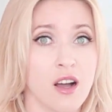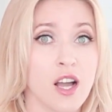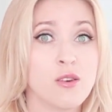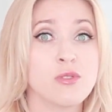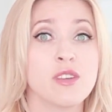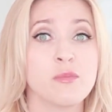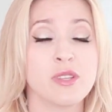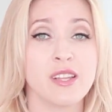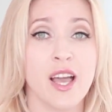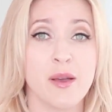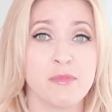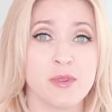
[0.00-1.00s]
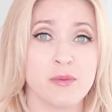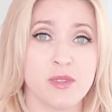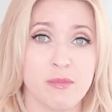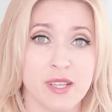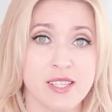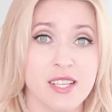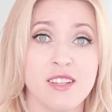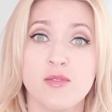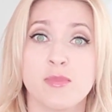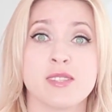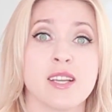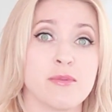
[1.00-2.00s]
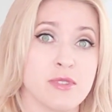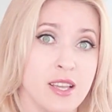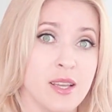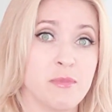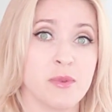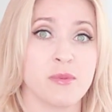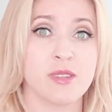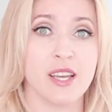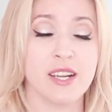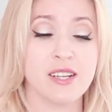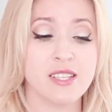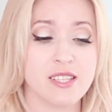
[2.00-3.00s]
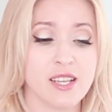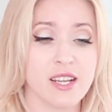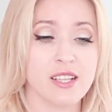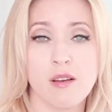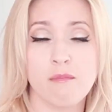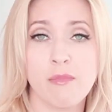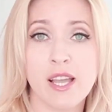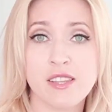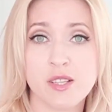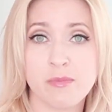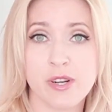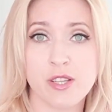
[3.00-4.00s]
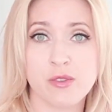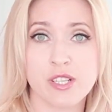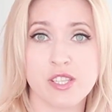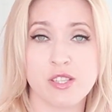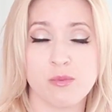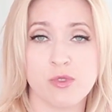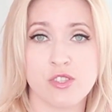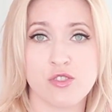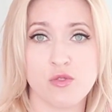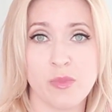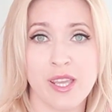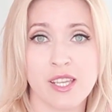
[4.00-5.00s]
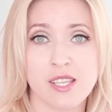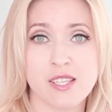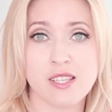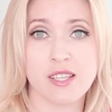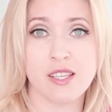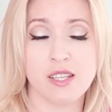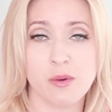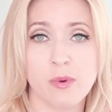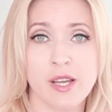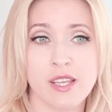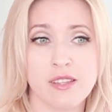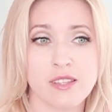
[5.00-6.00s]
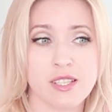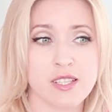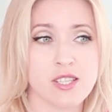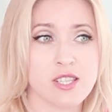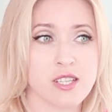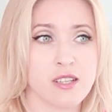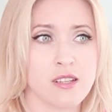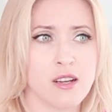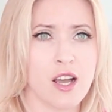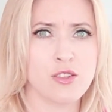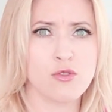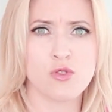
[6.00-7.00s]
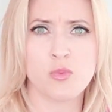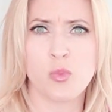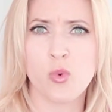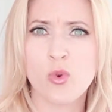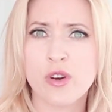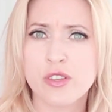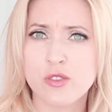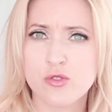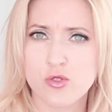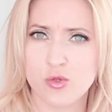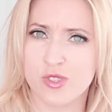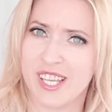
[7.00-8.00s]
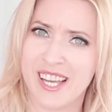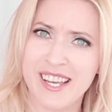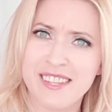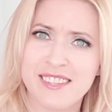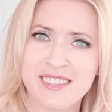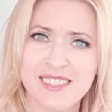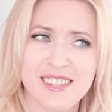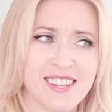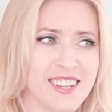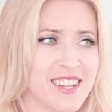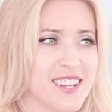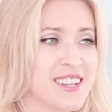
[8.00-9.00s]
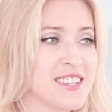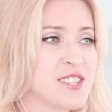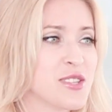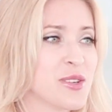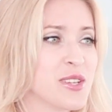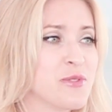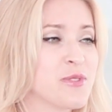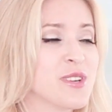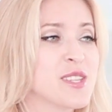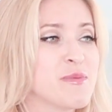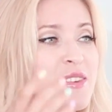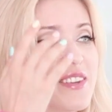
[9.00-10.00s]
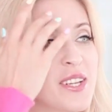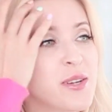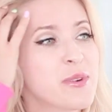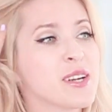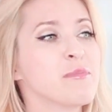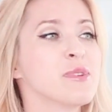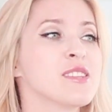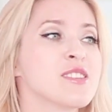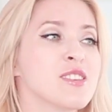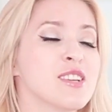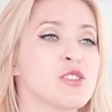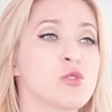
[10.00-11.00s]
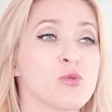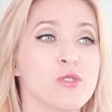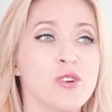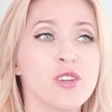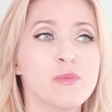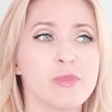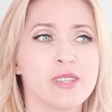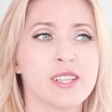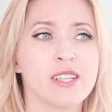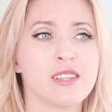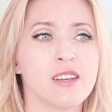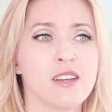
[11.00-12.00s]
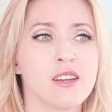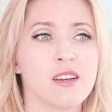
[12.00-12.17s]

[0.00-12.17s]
I could have been unhappy with myself, but I was happy with the hairstyle. My other priority was to make it in a way that I don't bore you to death. So at first my videos were a bit too long, but then